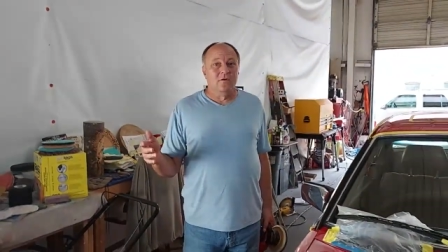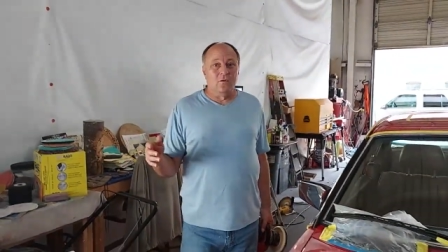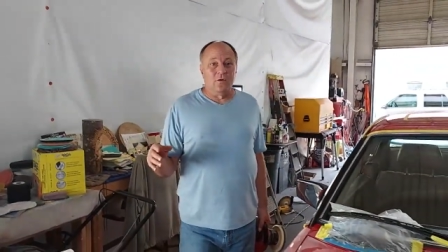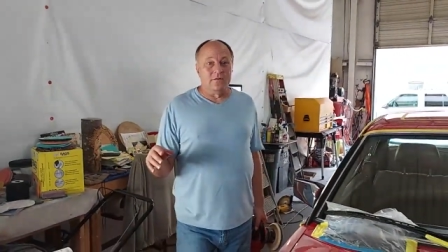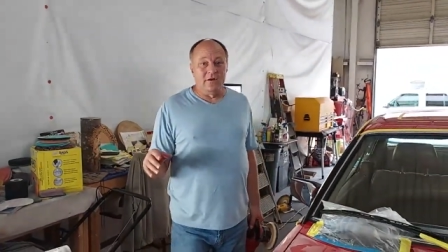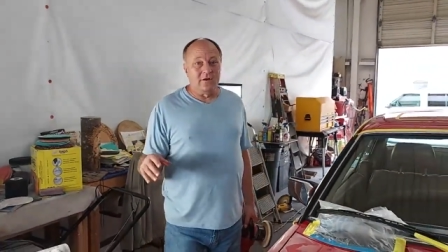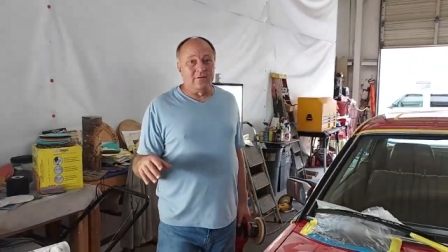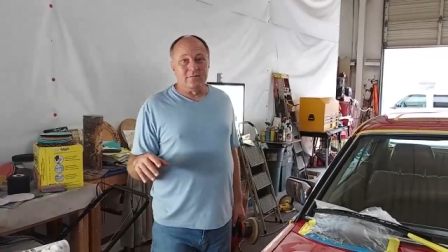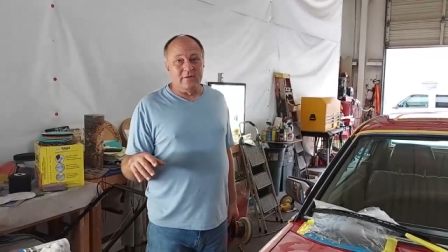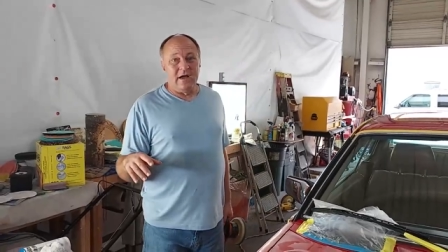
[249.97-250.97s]
or
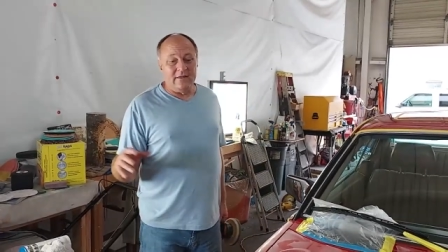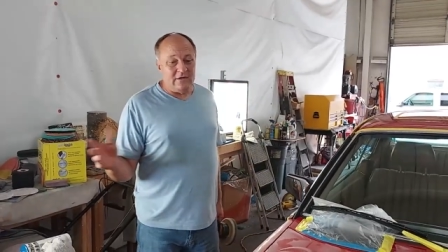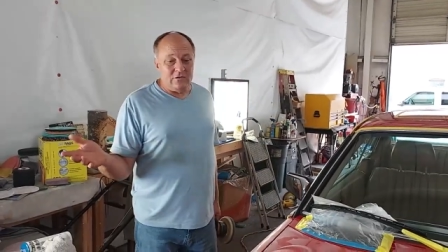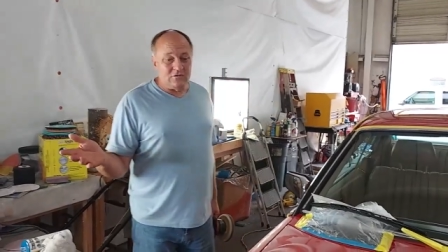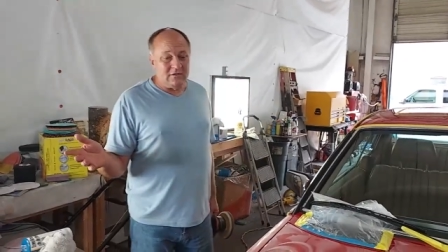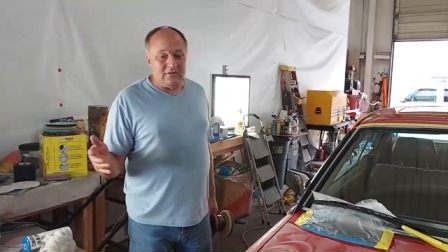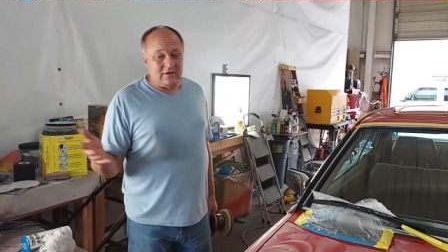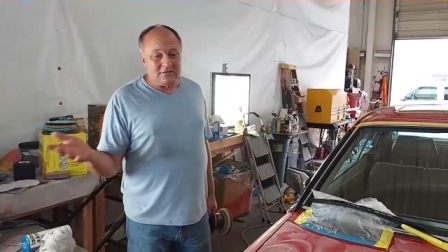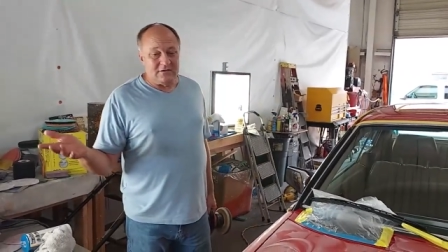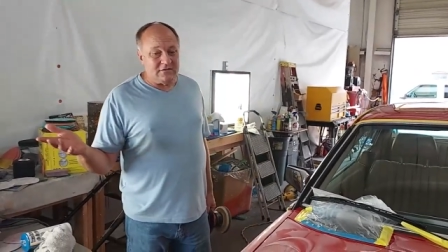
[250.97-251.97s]
their guy that usually
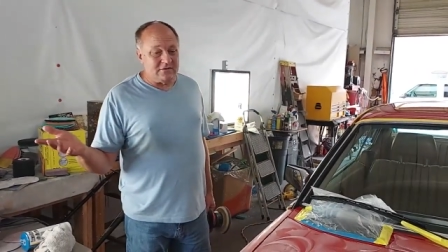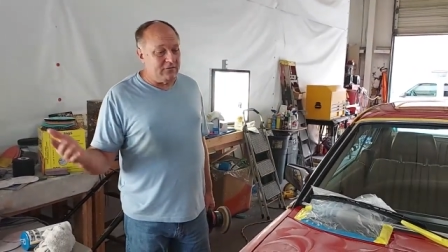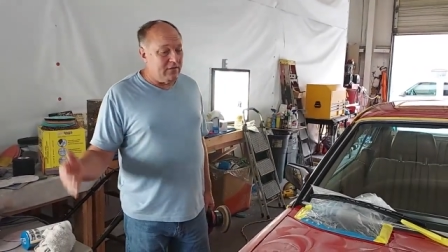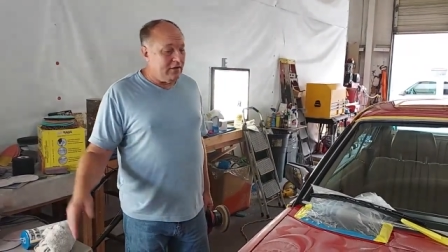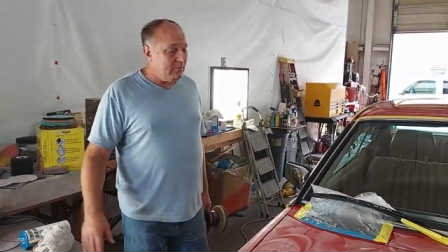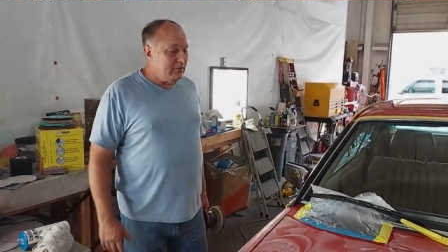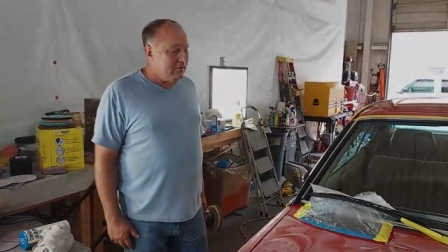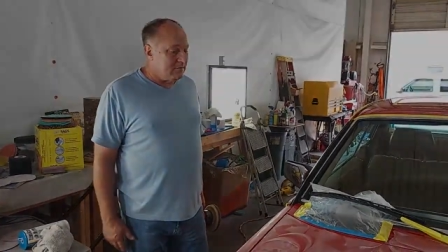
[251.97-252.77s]
does it isn't available.